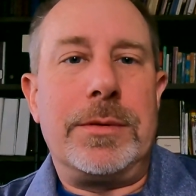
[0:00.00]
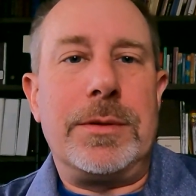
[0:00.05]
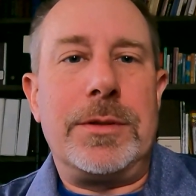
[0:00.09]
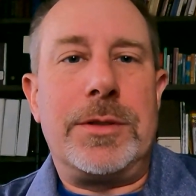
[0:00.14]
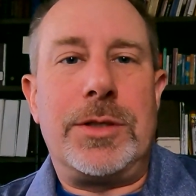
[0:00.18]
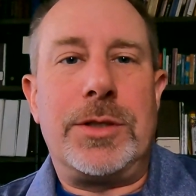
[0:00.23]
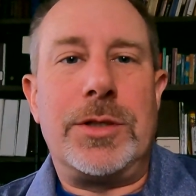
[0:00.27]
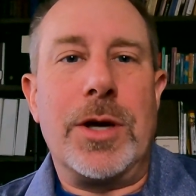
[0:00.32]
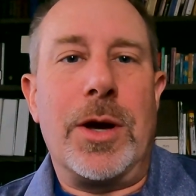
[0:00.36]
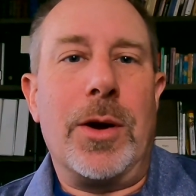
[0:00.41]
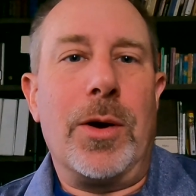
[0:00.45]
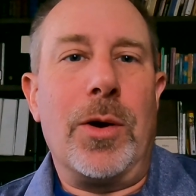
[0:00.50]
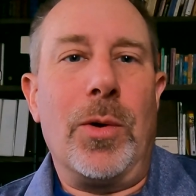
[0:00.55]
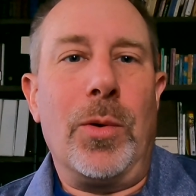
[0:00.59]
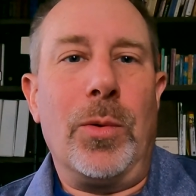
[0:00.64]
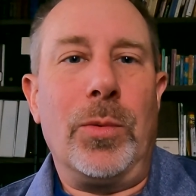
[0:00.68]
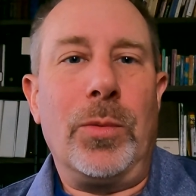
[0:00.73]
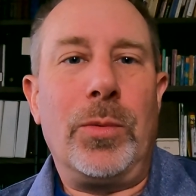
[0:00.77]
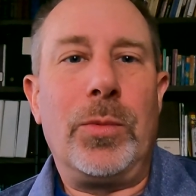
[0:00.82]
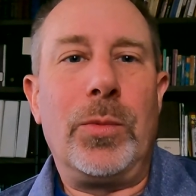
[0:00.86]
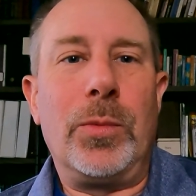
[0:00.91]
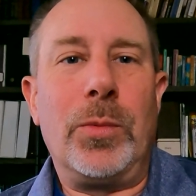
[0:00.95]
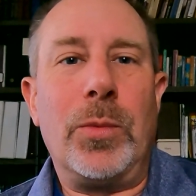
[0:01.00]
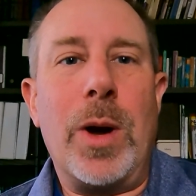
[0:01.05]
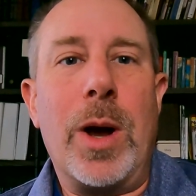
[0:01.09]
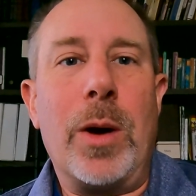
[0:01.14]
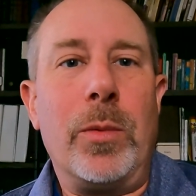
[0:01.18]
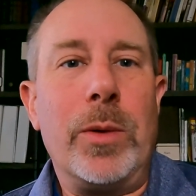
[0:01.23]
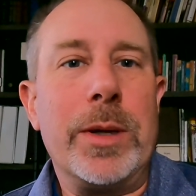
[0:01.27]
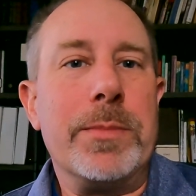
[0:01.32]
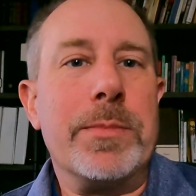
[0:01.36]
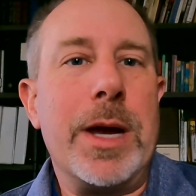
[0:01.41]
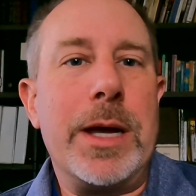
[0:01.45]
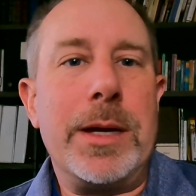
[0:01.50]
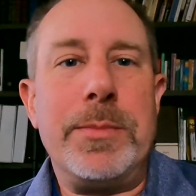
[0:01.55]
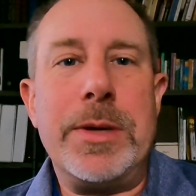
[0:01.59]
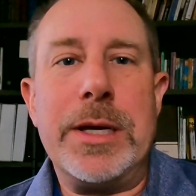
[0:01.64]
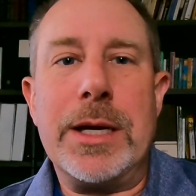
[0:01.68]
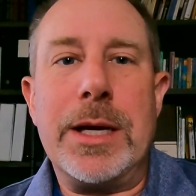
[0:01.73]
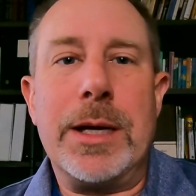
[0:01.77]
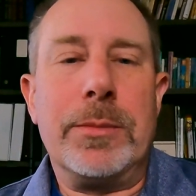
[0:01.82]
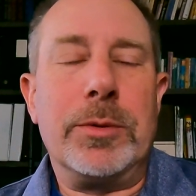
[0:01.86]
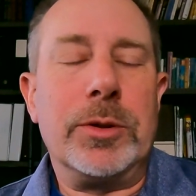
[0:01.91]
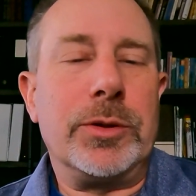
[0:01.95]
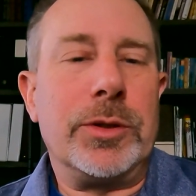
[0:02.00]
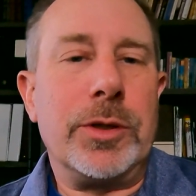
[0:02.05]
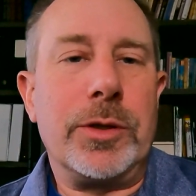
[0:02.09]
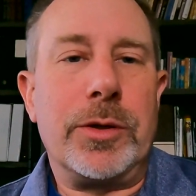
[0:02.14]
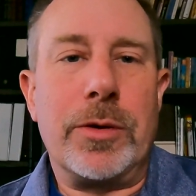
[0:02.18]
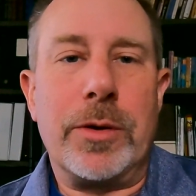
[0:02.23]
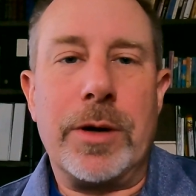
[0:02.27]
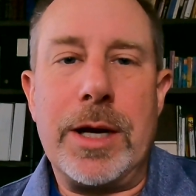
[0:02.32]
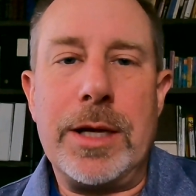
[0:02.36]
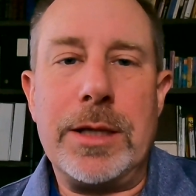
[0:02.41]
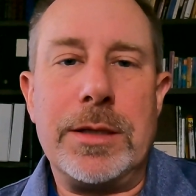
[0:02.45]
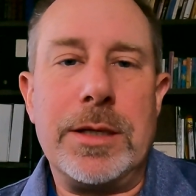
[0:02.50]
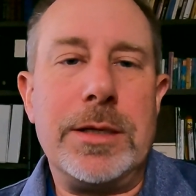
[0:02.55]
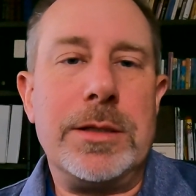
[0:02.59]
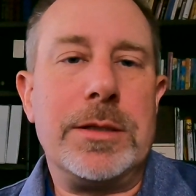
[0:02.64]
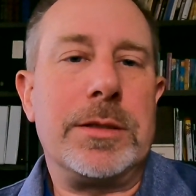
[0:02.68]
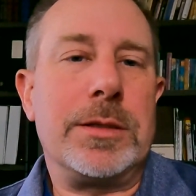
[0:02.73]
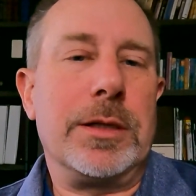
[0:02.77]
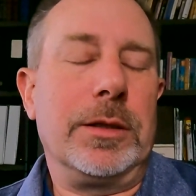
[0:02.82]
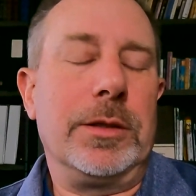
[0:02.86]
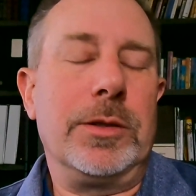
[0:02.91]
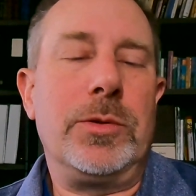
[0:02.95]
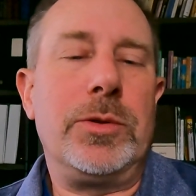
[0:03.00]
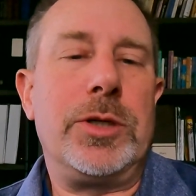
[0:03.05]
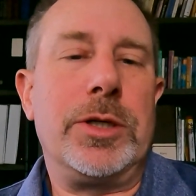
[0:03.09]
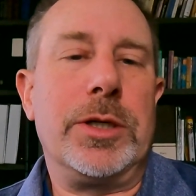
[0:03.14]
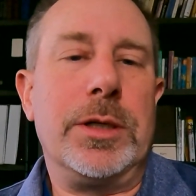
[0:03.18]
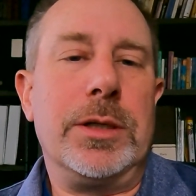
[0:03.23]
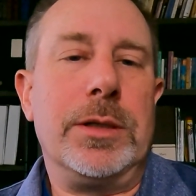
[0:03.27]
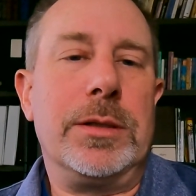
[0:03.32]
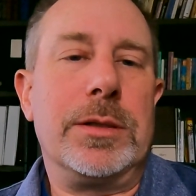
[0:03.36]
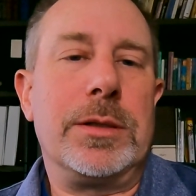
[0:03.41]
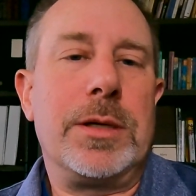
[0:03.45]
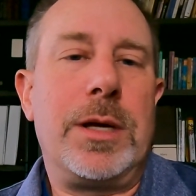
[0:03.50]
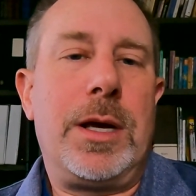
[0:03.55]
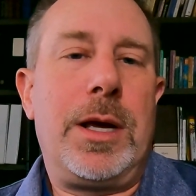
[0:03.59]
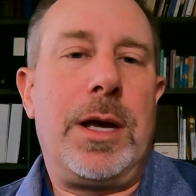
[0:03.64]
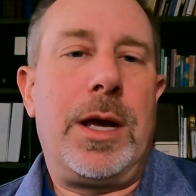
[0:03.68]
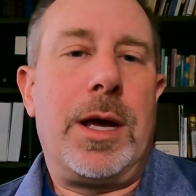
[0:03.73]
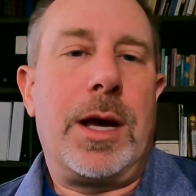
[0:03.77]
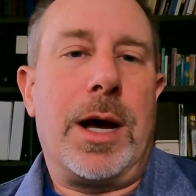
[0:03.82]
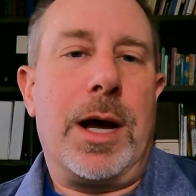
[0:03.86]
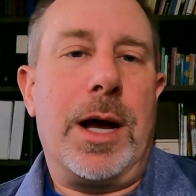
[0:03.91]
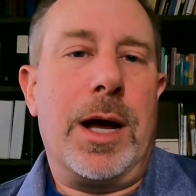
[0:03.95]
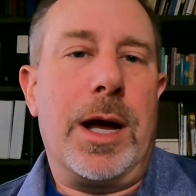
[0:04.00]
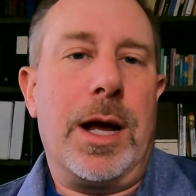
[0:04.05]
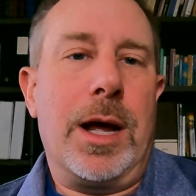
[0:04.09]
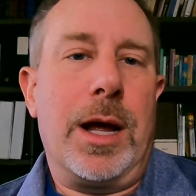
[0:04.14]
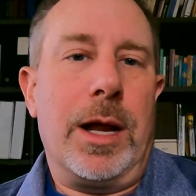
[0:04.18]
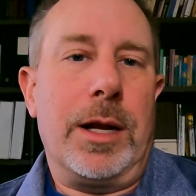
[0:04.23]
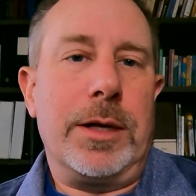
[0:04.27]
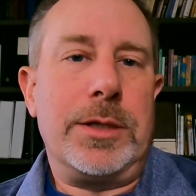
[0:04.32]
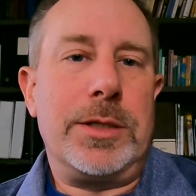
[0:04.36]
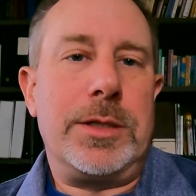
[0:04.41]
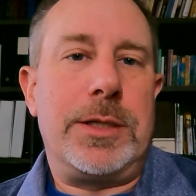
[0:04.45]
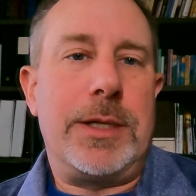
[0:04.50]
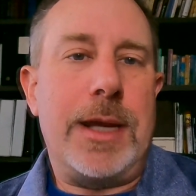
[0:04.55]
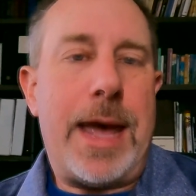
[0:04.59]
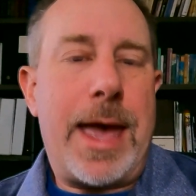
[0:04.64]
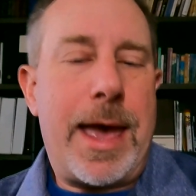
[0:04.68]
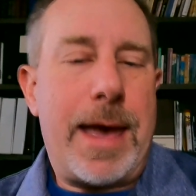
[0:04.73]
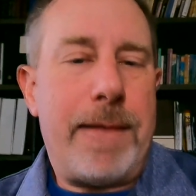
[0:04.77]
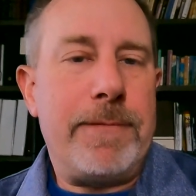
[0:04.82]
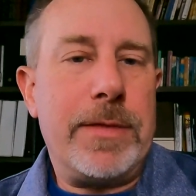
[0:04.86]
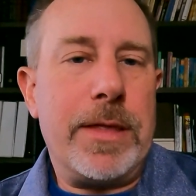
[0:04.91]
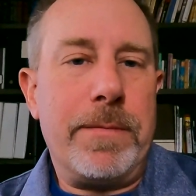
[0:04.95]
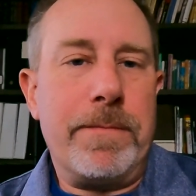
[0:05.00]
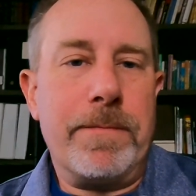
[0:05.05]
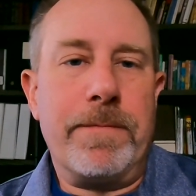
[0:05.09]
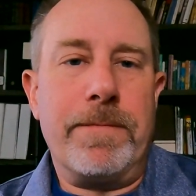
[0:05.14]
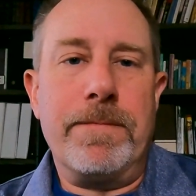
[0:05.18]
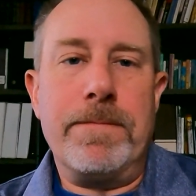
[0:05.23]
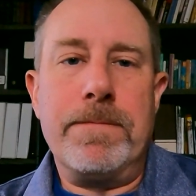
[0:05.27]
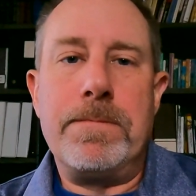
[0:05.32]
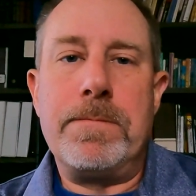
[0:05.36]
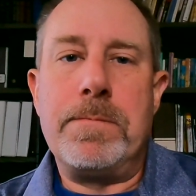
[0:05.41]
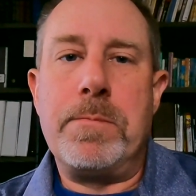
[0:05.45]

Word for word: So, well, we may be able to create these solutions uh, to have them